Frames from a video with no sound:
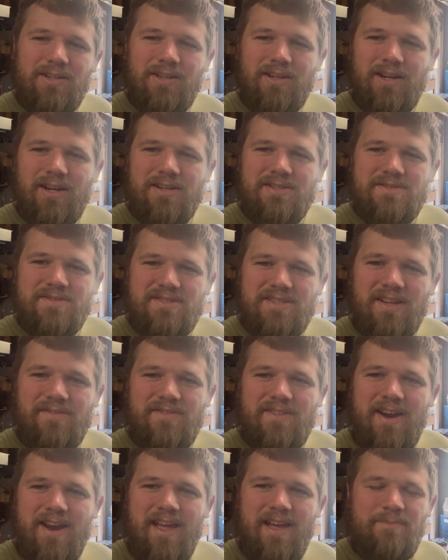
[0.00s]
There's some stuff
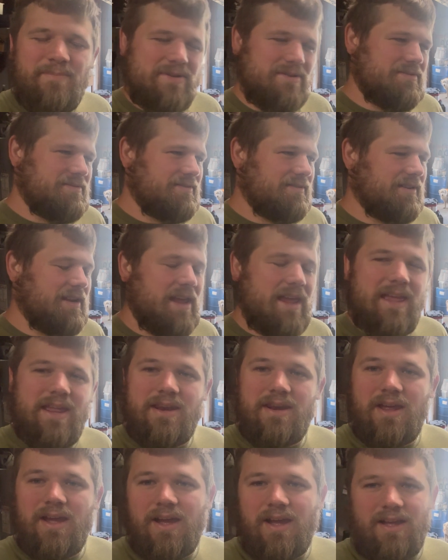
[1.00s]
that happened,
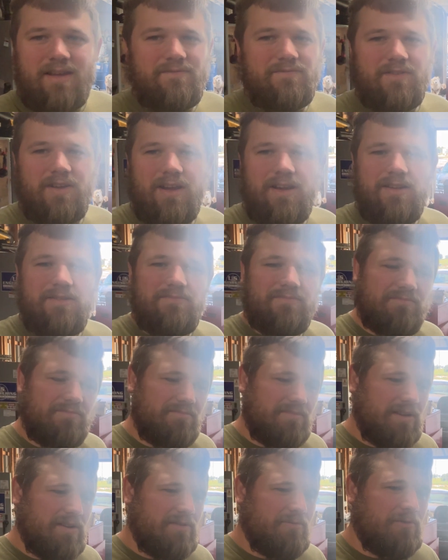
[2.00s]
and I've
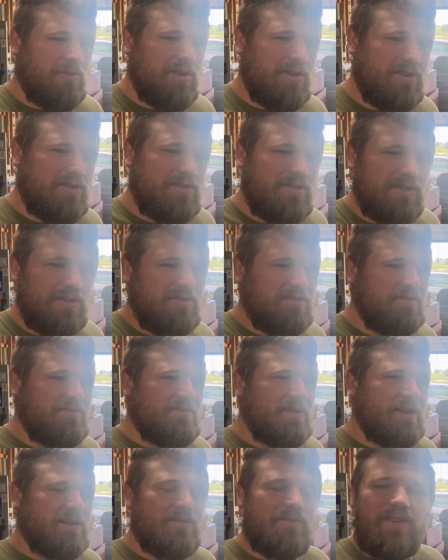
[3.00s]
not been wanting to
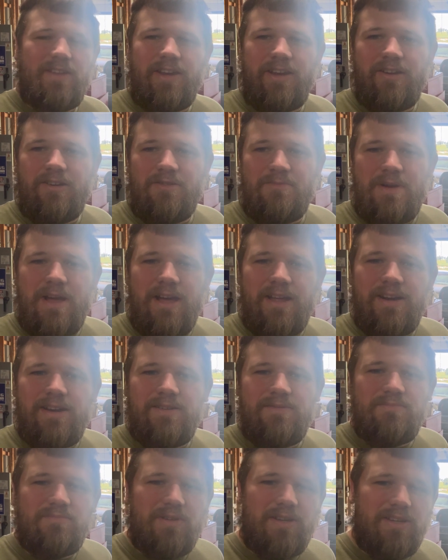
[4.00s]
make a video about
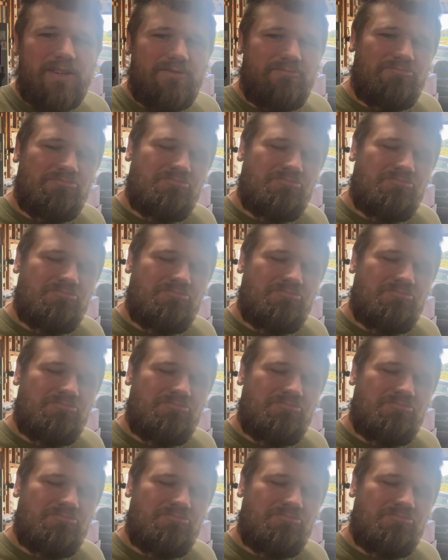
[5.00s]
it, but